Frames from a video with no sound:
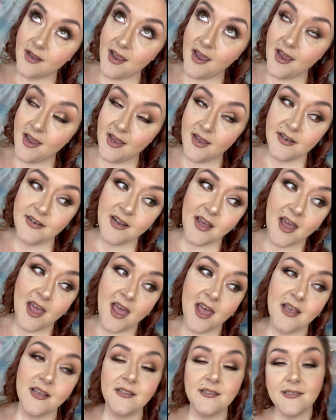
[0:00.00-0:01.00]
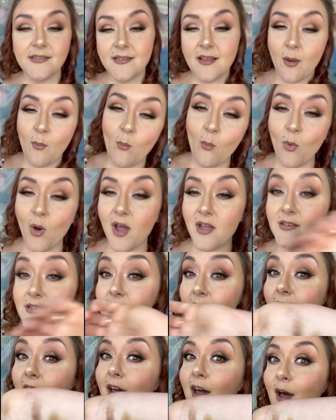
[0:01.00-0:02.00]
and
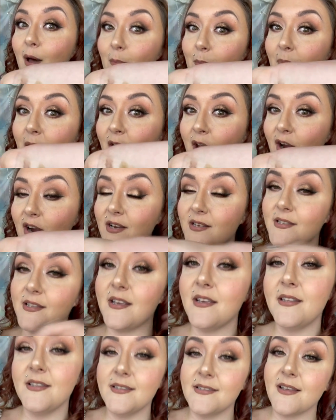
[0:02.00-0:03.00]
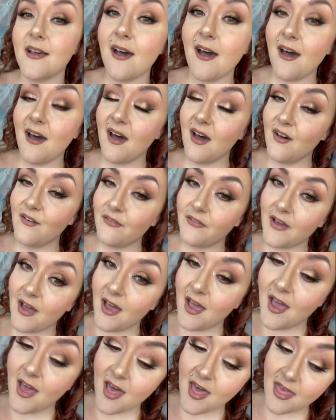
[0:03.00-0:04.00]
somewhat comparisons of
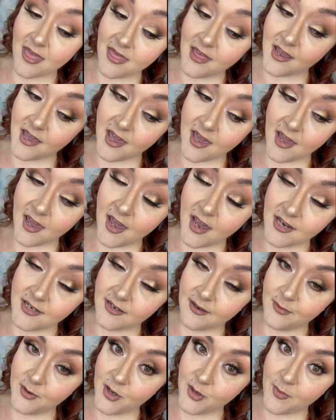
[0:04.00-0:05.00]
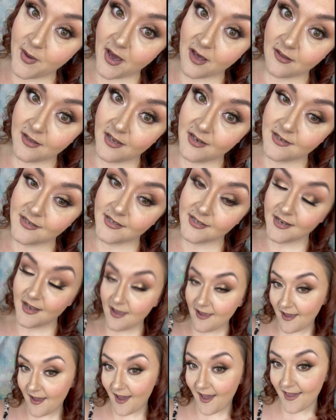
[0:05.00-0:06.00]
the KKW palette.
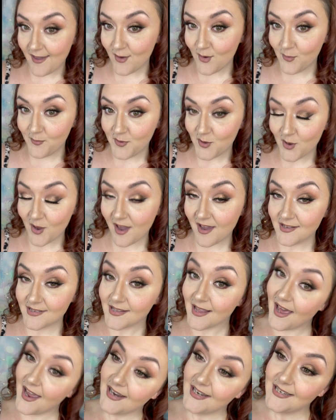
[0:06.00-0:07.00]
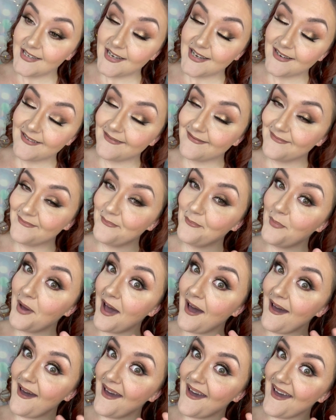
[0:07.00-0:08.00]
I hope you guys liked it.
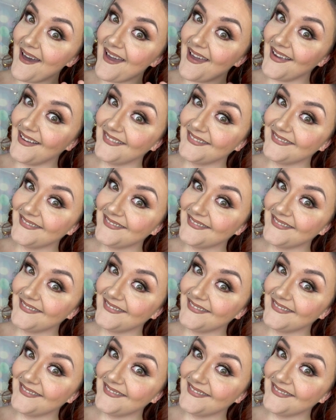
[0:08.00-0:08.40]
Bye.